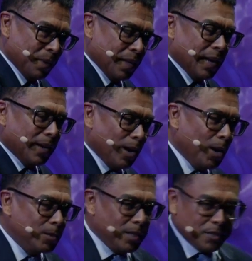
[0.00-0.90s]
And how
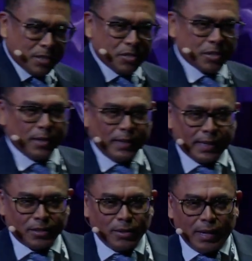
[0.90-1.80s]
does this
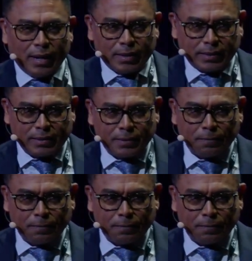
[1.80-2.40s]
connect to art?